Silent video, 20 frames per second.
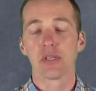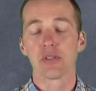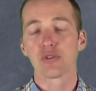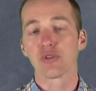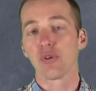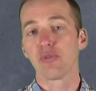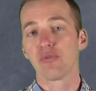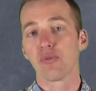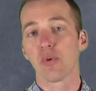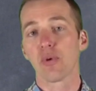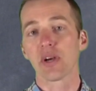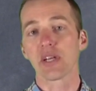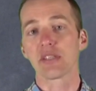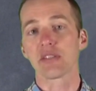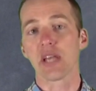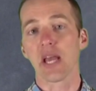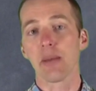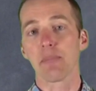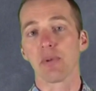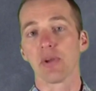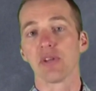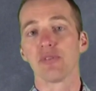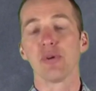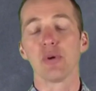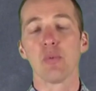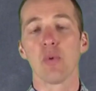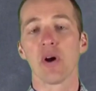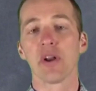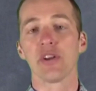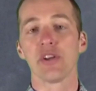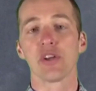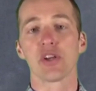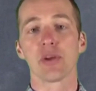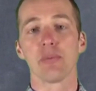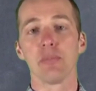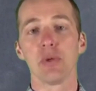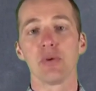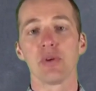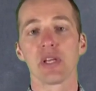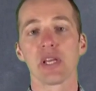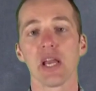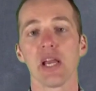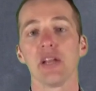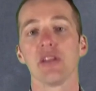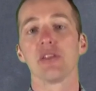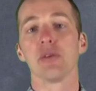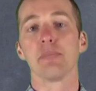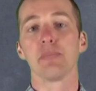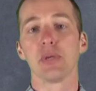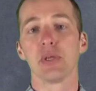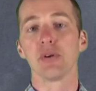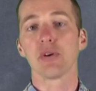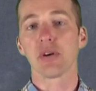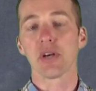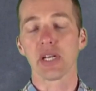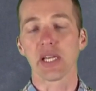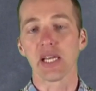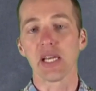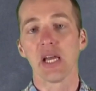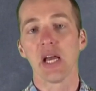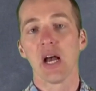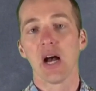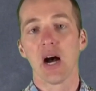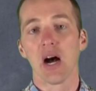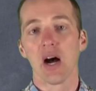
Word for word: So for example, if we wanted to communicate the purity